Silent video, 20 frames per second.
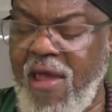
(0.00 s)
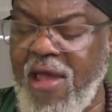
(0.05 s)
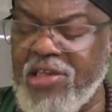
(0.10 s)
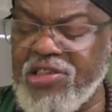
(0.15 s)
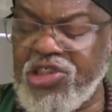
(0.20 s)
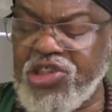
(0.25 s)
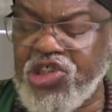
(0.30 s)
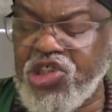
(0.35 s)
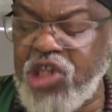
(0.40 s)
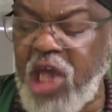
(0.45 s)

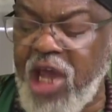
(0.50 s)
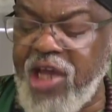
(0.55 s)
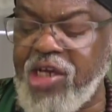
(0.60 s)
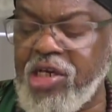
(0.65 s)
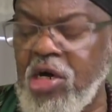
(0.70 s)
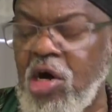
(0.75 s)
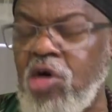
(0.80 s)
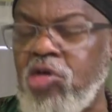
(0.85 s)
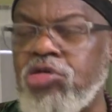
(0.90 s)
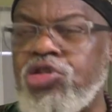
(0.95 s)
and
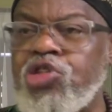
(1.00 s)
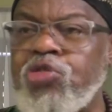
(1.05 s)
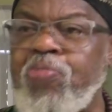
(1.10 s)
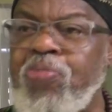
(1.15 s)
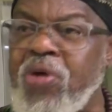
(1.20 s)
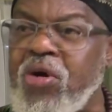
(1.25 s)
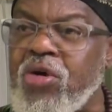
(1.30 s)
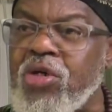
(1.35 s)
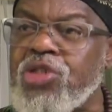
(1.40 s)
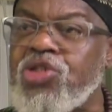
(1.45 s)

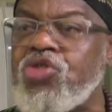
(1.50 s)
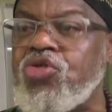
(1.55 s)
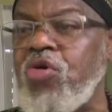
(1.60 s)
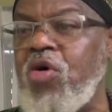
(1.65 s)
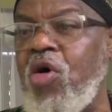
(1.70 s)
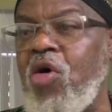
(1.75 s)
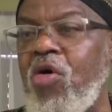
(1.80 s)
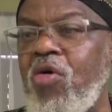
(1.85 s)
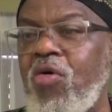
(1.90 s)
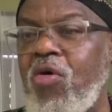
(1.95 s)

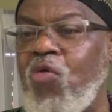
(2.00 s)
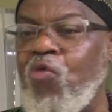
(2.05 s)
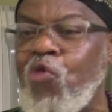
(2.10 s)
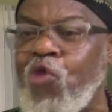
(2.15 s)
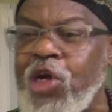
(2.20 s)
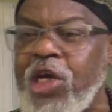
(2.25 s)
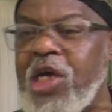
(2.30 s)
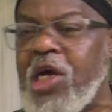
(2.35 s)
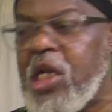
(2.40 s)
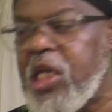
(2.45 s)
psycho-spiritual
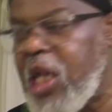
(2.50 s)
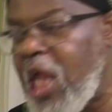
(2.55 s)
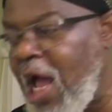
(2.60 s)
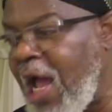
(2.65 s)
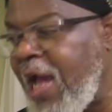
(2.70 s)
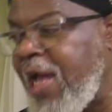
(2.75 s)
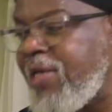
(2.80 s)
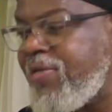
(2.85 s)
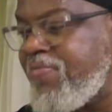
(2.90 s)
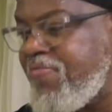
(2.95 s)

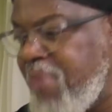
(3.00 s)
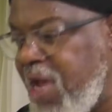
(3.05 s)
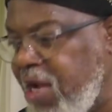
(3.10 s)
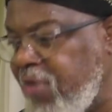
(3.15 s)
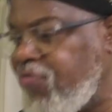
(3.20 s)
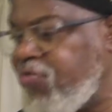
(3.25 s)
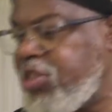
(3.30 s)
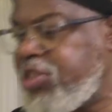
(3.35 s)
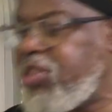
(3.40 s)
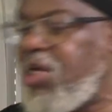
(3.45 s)

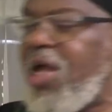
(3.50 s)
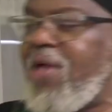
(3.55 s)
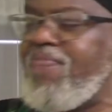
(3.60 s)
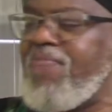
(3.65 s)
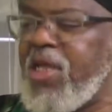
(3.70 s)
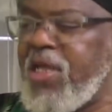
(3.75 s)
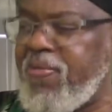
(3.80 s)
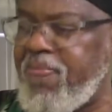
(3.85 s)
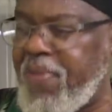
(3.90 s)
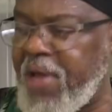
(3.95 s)
realignment. What do I
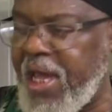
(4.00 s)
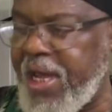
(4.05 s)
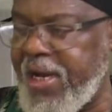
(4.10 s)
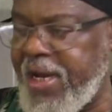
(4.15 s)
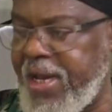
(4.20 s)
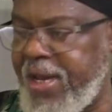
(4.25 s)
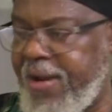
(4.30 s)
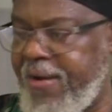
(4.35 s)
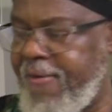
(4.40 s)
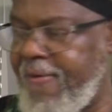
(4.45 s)
mean by
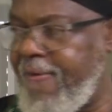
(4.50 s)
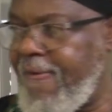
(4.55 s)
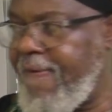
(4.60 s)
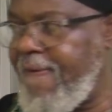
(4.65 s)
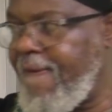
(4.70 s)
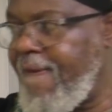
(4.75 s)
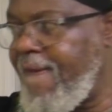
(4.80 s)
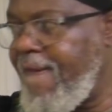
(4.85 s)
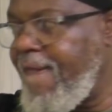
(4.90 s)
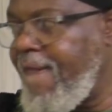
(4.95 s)
that?
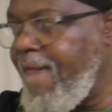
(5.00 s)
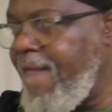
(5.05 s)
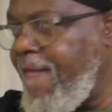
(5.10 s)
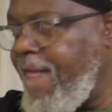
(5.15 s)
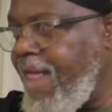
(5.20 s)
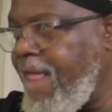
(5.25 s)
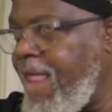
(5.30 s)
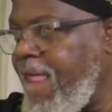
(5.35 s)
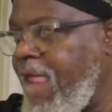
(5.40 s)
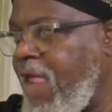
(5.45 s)

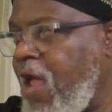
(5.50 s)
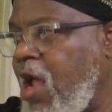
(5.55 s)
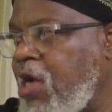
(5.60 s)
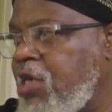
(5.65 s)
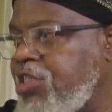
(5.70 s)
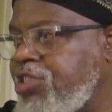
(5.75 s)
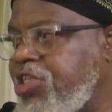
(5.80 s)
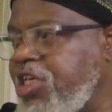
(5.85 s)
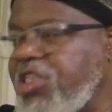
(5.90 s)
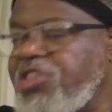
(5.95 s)

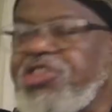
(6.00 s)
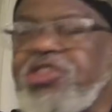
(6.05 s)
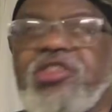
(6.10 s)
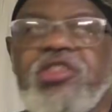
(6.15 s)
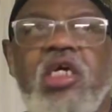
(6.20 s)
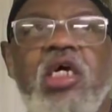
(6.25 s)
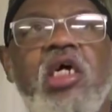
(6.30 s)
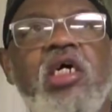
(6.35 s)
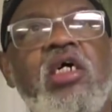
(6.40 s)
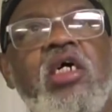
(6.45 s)

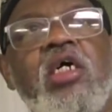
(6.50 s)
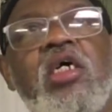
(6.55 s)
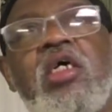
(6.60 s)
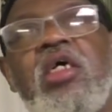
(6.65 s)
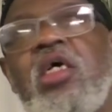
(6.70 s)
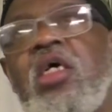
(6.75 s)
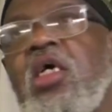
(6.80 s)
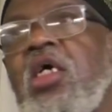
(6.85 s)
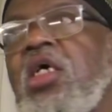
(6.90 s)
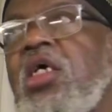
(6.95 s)
This
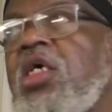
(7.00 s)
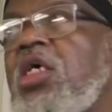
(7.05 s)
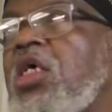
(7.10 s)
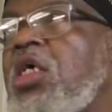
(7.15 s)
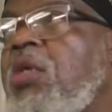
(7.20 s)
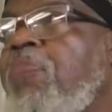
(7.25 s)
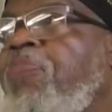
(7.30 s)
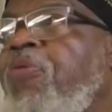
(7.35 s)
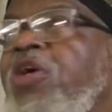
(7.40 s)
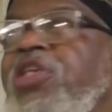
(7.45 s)

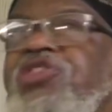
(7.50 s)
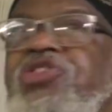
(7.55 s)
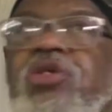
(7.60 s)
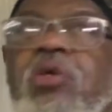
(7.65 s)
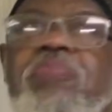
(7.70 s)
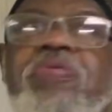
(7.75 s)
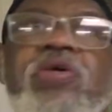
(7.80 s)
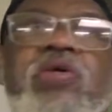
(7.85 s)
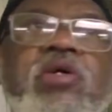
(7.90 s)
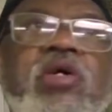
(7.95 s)

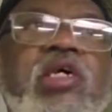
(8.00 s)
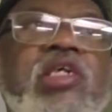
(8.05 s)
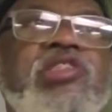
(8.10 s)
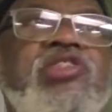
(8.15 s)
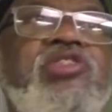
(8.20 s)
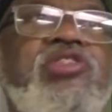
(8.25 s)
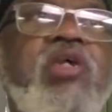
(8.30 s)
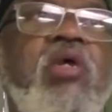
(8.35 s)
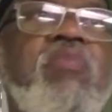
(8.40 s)
principle is